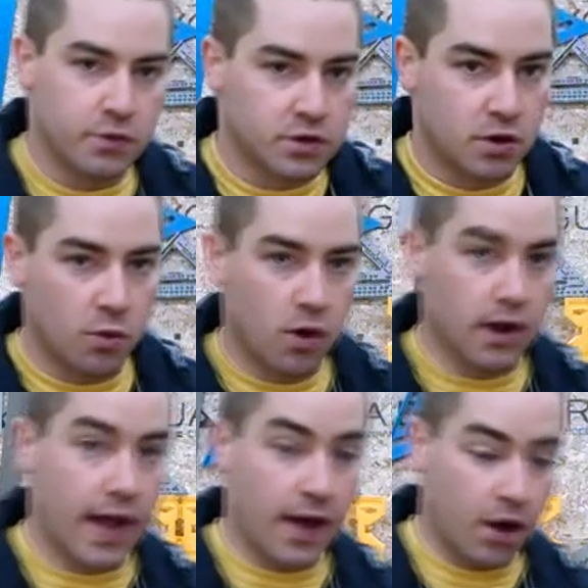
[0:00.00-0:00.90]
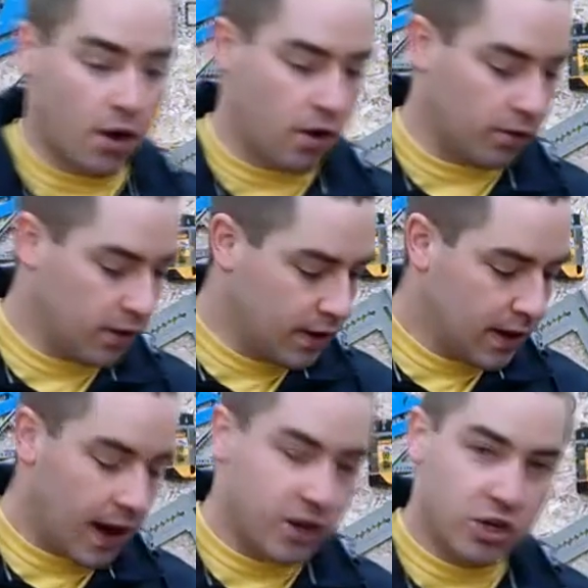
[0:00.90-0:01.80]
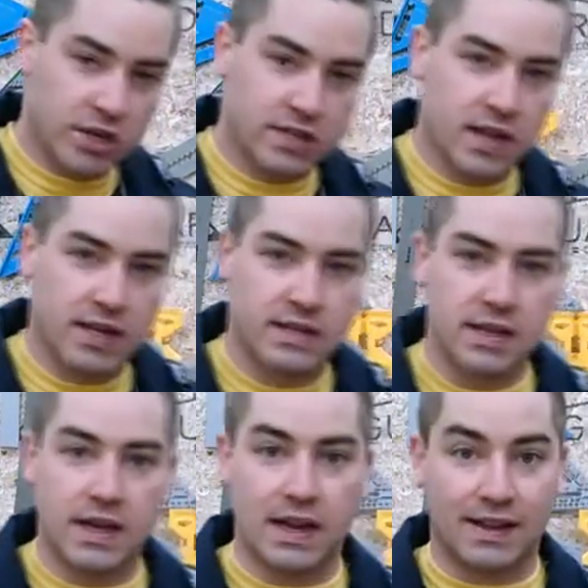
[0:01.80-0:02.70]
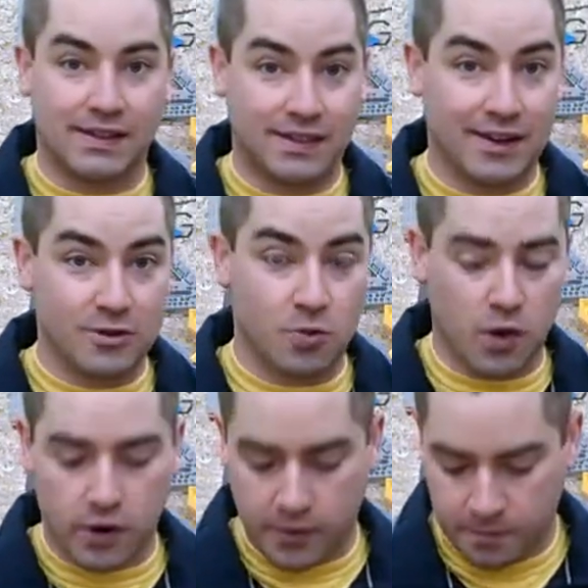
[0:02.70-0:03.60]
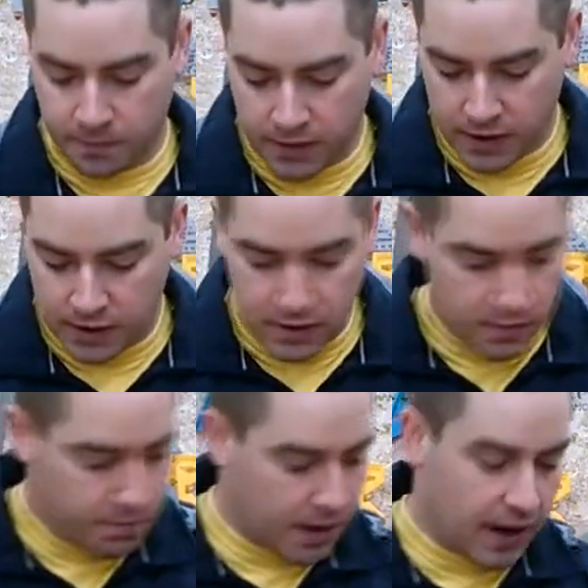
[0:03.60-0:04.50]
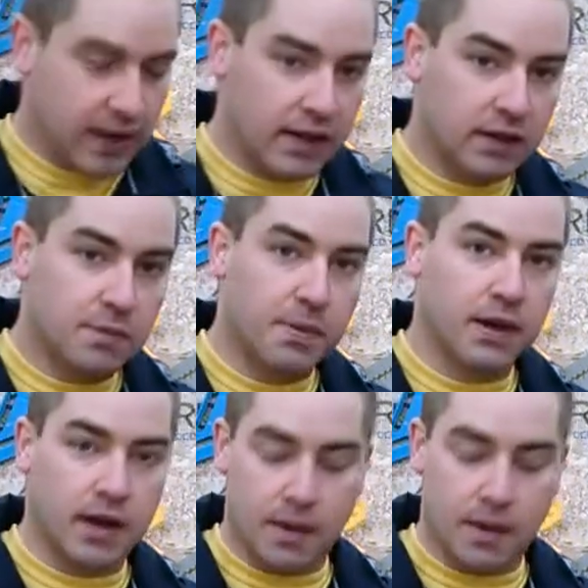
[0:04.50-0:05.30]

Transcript: was gonna work at all. I just tested it and it does work. But I needed to pick